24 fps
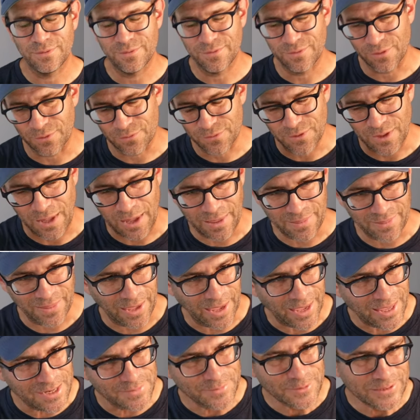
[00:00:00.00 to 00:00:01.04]
the, the,
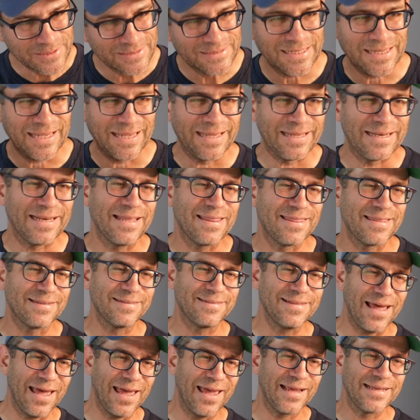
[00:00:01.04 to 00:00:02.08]
the, animals in the
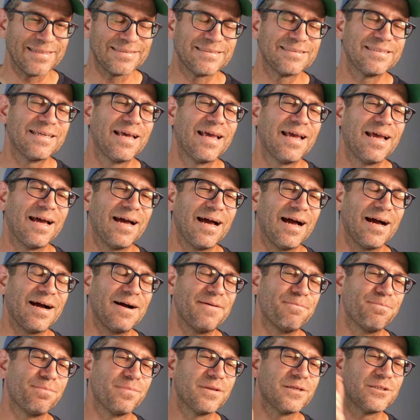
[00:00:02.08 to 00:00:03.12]
legs
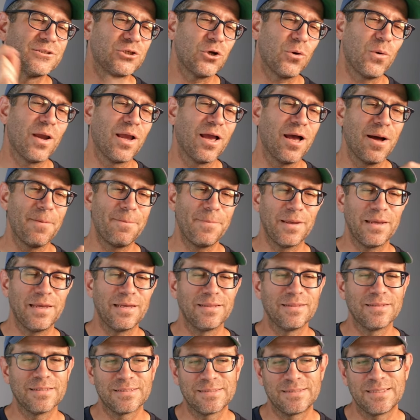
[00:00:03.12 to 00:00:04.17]
um, showing up
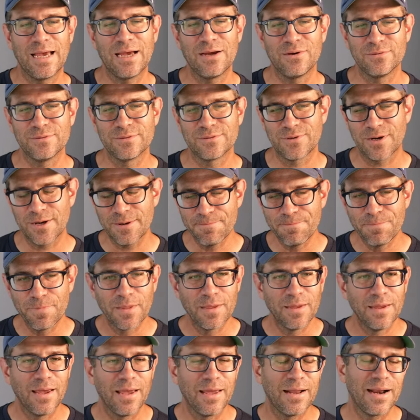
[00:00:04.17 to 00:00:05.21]
in the sounds, right?
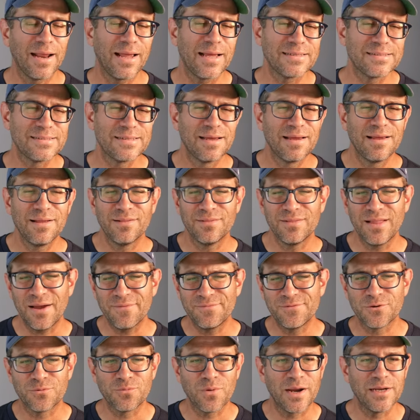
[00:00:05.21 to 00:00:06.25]
And I guess
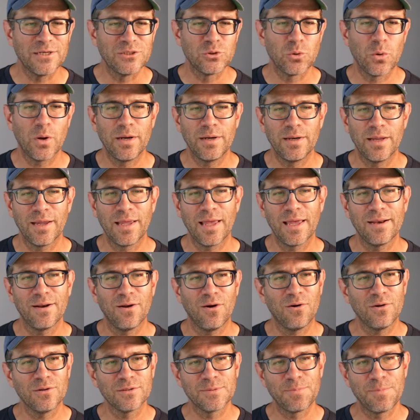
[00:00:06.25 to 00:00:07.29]
left or right join, again,
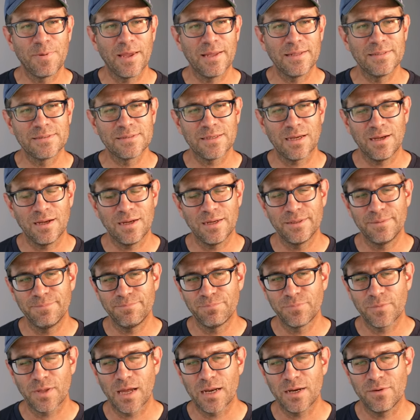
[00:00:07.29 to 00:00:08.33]
all depends
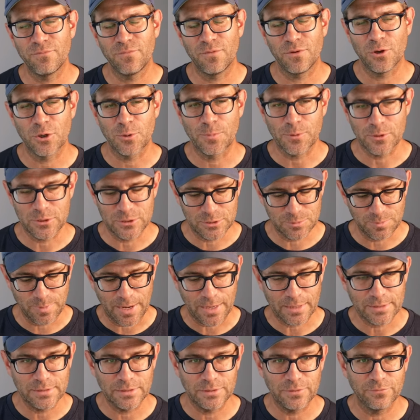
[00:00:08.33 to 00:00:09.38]
on kind of your
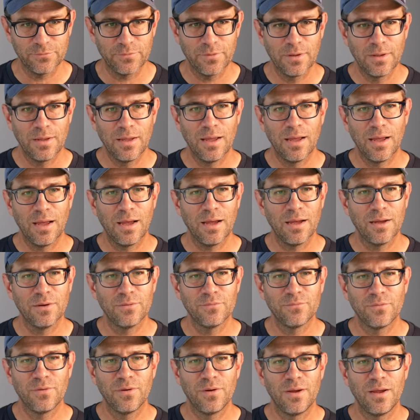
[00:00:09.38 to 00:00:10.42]
perspective
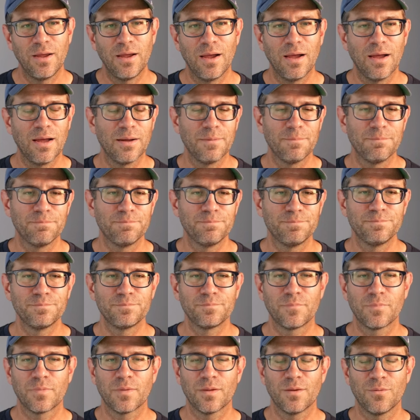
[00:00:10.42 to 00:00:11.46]
of um,
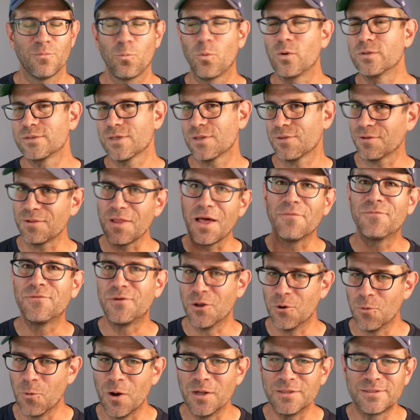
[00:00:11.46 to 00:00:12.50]
what's on the
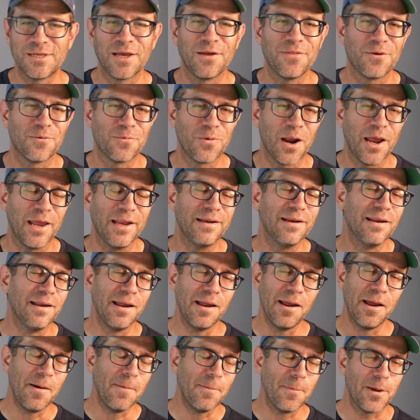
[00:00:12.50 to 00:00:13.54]
left and what's on the right.
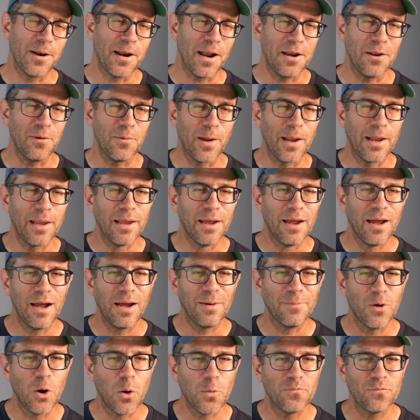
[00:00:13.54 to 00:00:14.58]
But anyway,
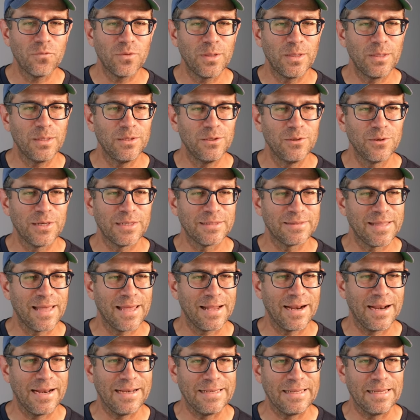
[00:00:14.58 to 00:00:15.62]
um, hopefully you get
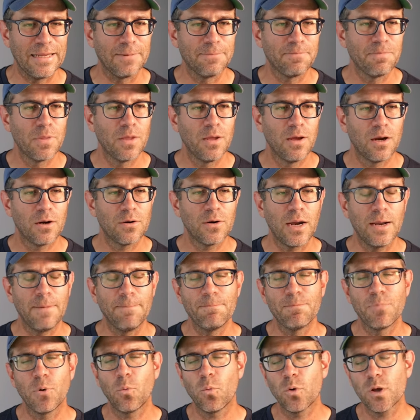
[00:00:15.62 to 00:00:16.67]
that idea. All
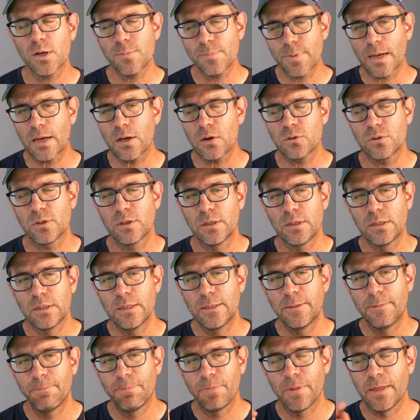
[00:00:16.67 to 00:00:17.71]
right, but what about
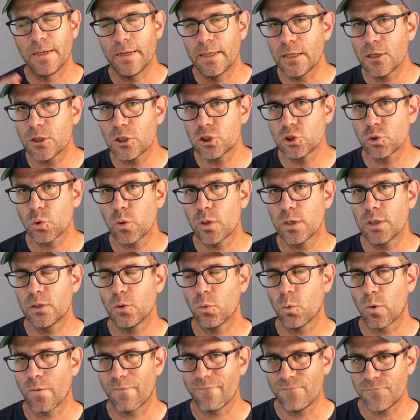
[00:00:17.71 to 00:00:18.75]
an inner join
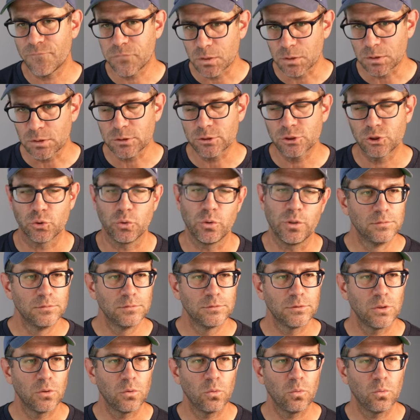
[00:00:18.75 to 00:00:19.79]
or a full join?
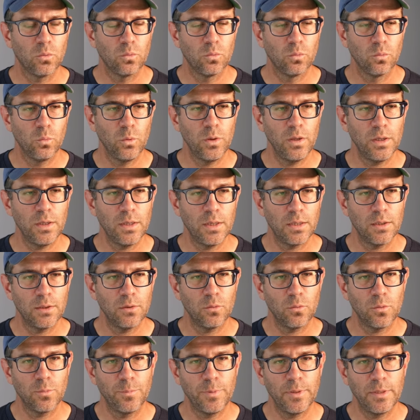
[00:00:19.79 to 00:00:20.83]
So we
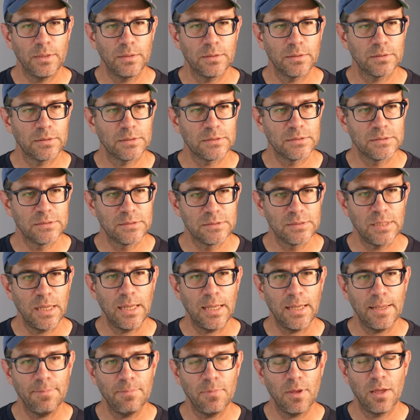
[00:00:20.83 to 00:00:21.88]
can repeat the
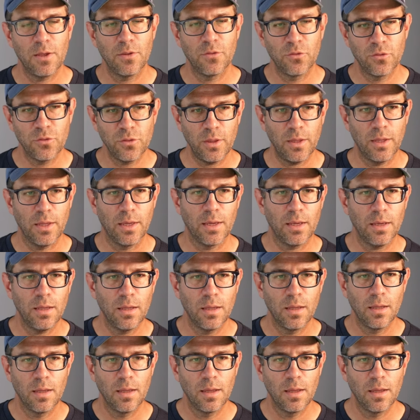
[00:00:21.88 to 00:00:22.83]
same thing